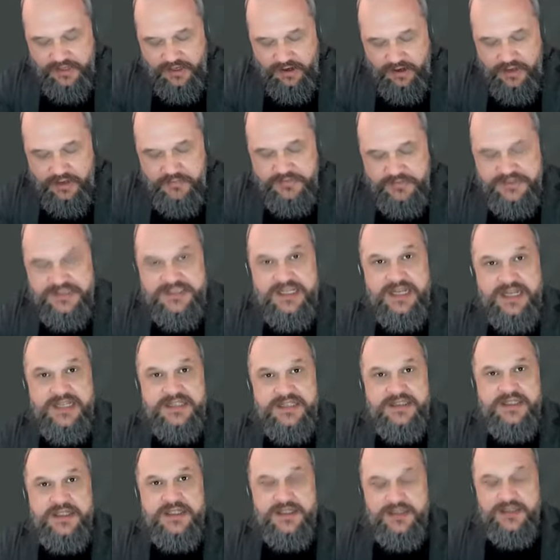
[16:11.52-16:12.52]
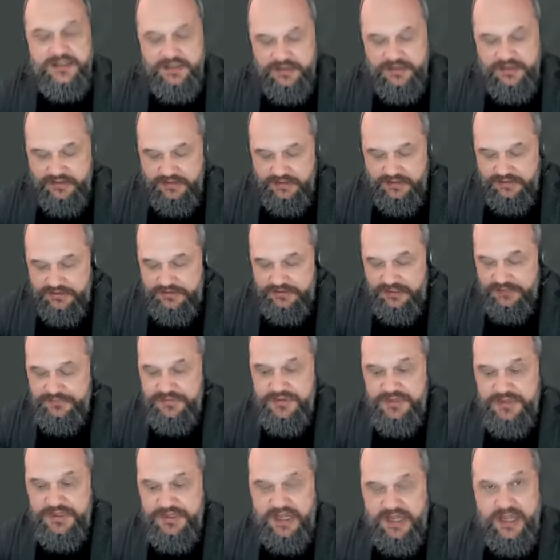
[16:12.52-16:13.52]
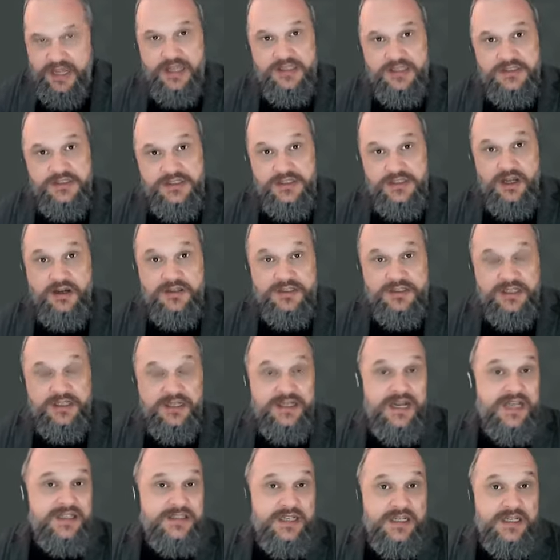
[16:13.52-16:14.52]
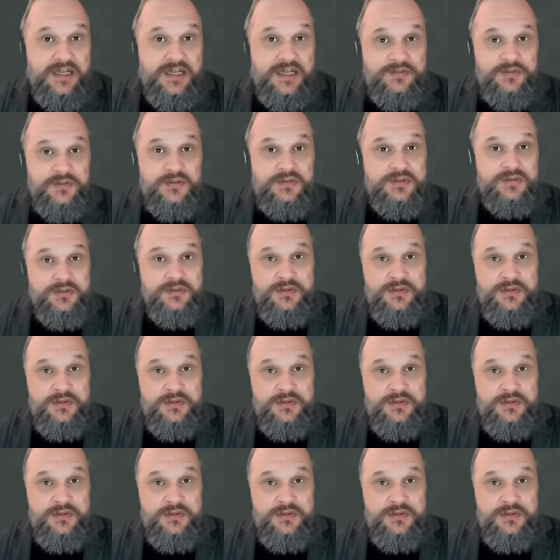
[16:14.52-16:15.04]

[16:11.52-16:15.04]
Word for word: I would say that given that, start at an asset level,